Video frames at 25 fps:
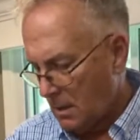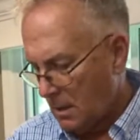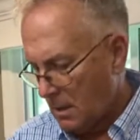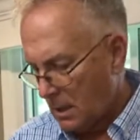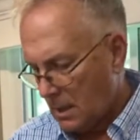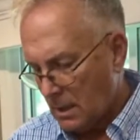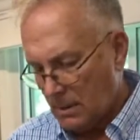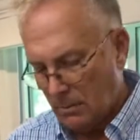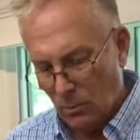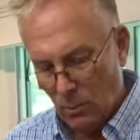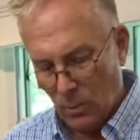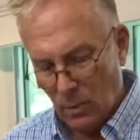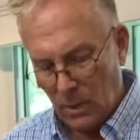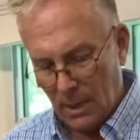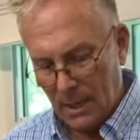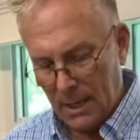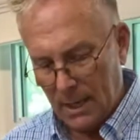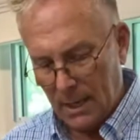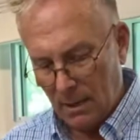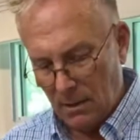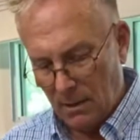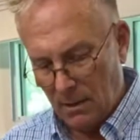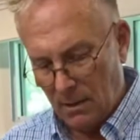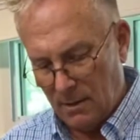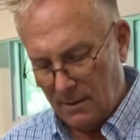I'm
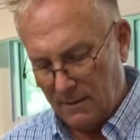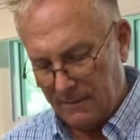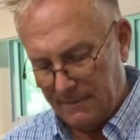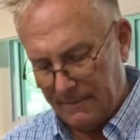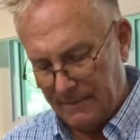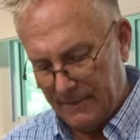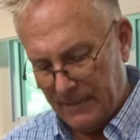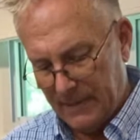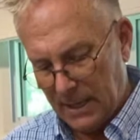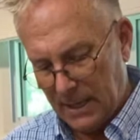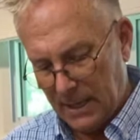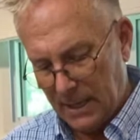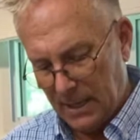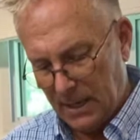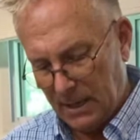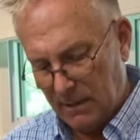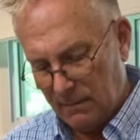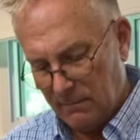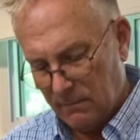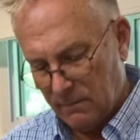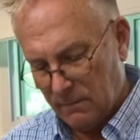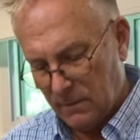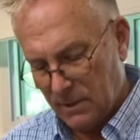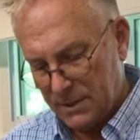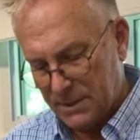working off of that
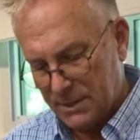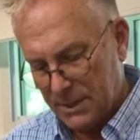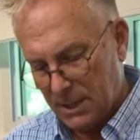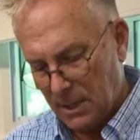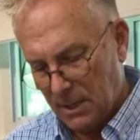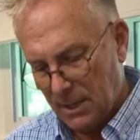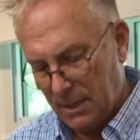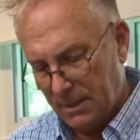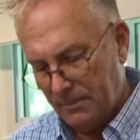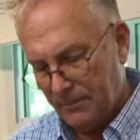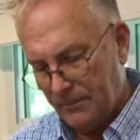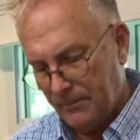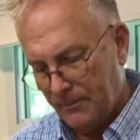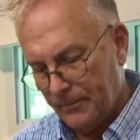every time.